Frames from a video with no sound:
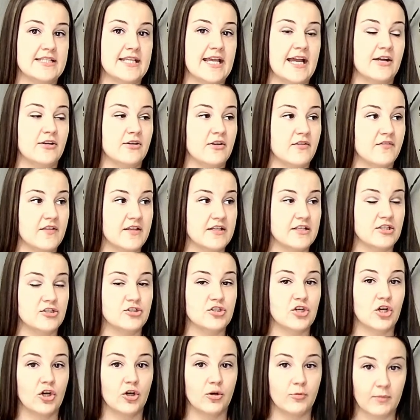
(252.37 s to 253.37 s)
How did they
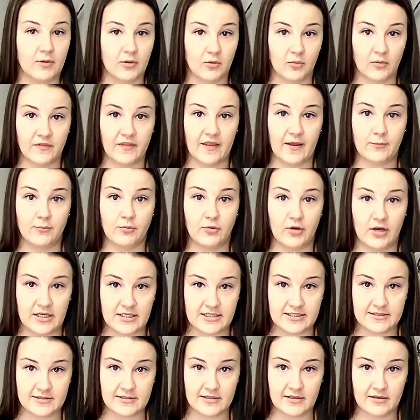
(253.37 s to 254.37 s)
determine what that price
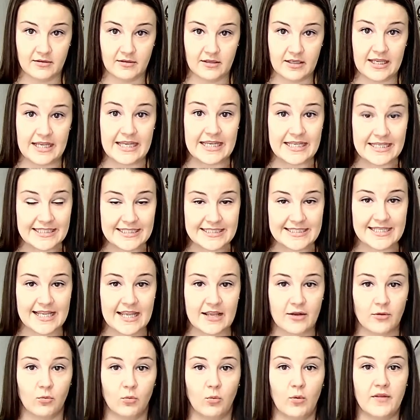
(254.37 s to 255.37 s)
is
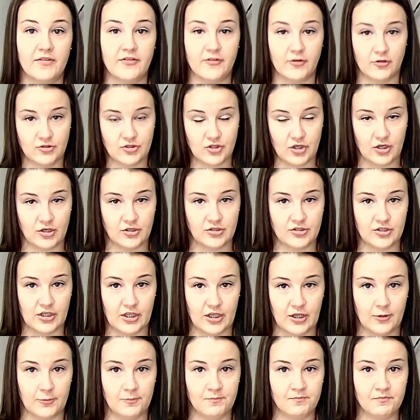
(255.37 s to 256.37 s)
and what they're charging you?